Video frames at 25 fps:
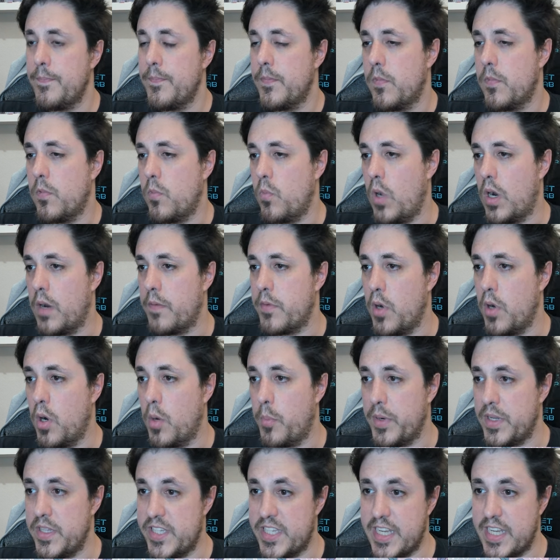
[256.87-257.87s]
one of your
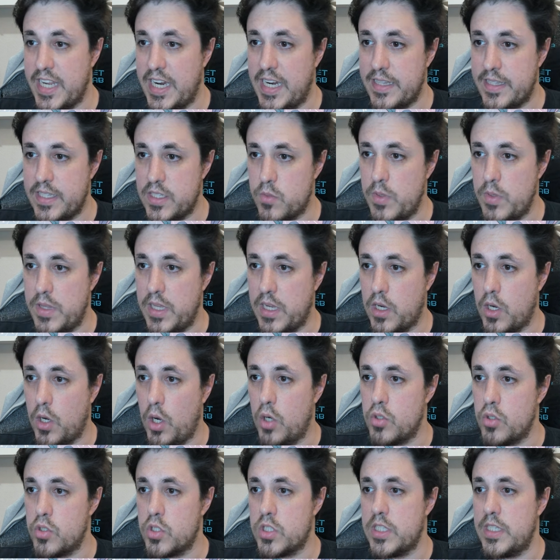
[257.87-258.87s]
opponent's characters with a
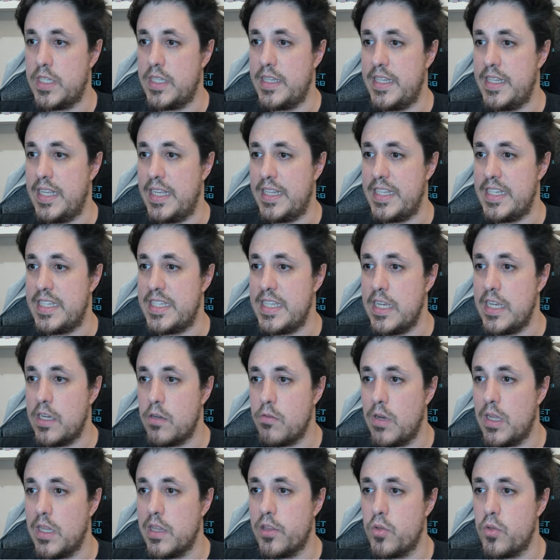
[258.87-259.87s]
cost that is
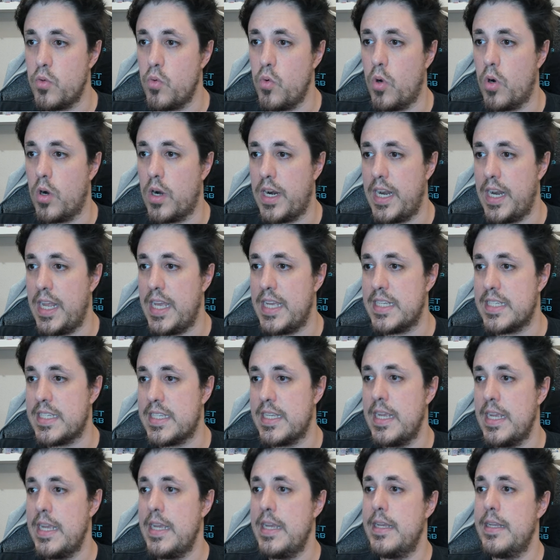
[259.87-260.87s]
equal to or
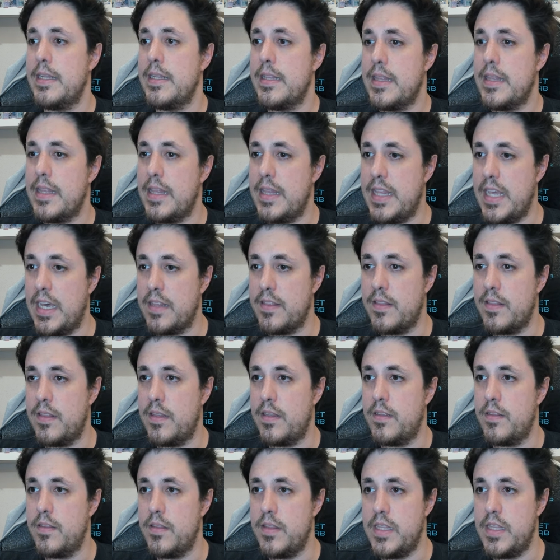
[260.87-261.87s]
less than
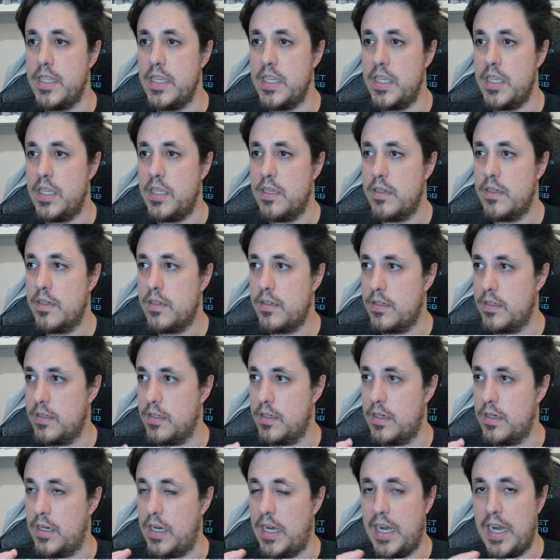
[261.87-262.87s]
the
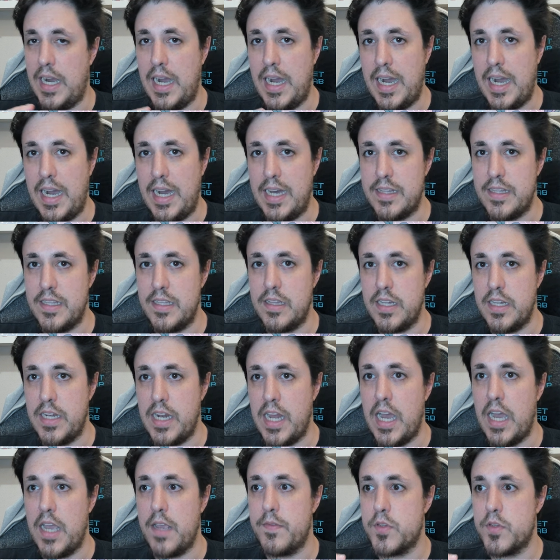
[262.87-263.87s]
added
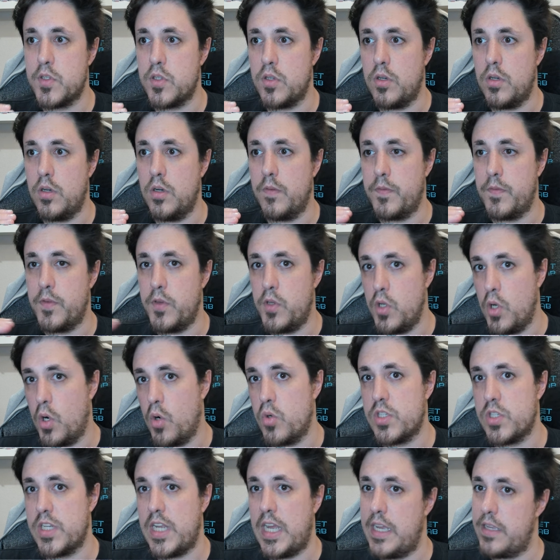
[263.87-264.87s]
lives of
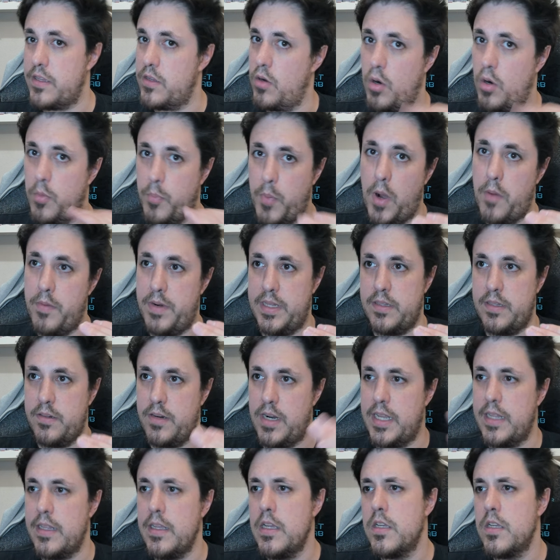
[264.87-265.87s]
yours and your opponent,
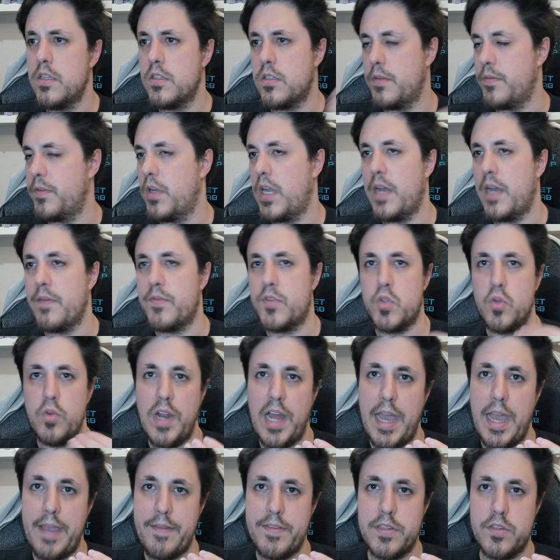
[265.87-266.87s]
right? So if you have 2
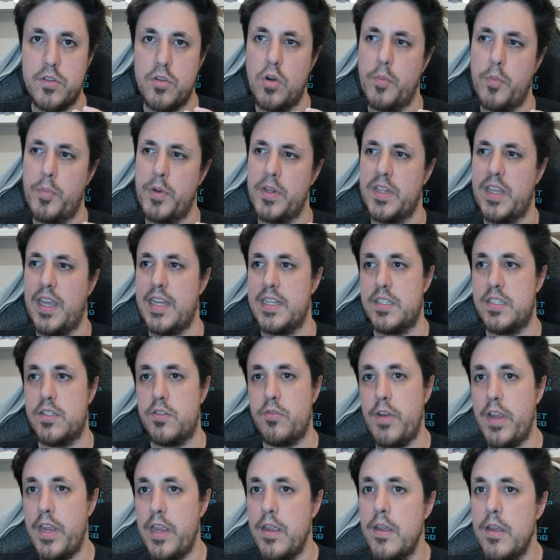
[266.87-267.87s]
lives, your opponent has
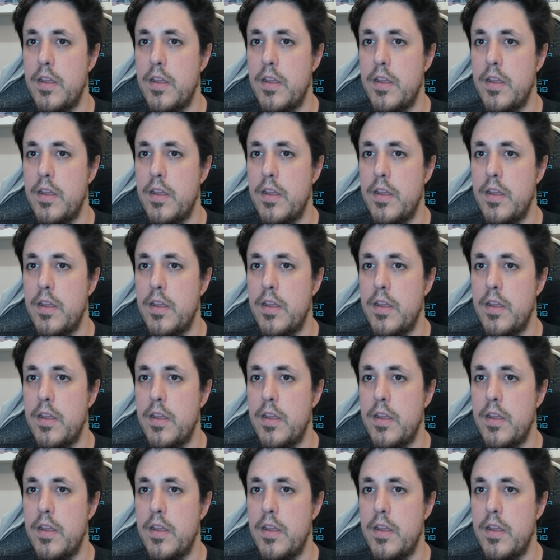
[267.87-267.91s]
3,